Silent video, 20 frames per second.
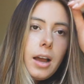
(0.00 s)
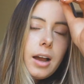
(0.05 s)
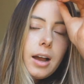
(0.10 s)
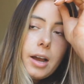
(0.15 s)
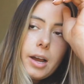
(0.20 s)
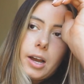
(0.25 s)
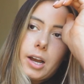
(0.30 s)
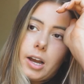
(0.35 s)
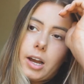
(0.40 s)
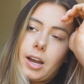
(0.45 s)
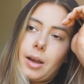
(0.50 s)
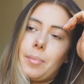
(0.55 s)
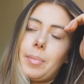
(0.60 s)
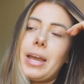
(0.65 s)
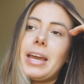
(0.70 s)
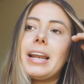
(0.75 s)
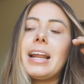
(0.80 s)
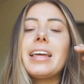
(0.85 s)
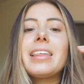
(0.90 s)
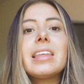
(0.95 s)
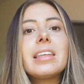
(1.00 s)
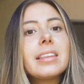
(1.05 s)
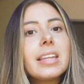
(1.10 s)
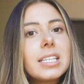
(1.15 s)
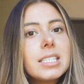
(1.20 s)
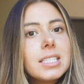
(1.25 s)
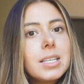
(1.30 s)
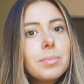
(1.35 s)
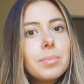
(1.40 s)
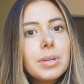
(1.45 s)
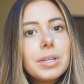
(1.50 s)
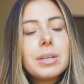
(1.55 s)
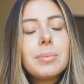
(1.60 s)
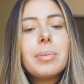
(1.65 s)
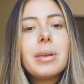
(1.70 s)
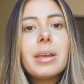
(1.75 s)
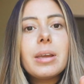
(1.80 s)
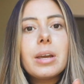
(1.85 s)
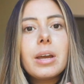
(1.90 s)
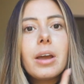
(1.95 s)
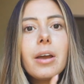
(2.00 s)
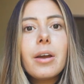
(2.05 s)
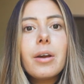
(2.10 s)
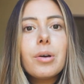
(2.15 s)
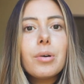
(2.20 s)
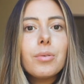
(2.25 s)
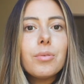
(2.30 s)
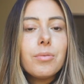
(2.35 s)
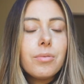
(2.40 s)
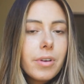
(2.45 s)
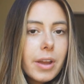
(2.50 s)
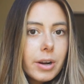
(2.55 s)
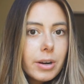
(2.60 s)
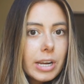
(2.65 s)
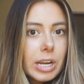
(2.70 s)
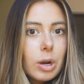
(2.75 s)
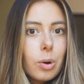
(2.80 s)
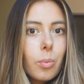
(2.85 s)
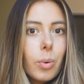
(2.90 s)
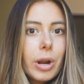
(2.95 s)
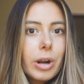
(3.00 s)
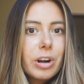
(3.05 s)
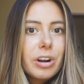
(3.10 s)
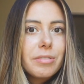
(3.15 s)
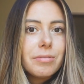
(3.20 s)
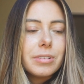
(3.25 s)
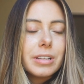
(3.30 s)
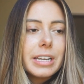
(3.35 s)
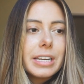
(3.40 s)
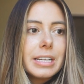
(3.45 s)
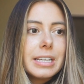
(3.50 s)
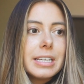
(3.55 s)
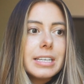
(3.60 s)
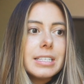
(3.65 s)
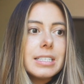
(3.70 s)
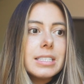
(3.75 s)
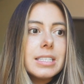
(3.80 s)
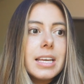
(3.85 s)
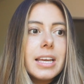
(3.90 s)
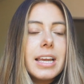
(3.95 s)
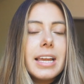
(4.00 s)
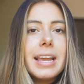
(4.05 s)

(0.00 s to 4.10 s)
And I think that's something to be very aware of, ladies.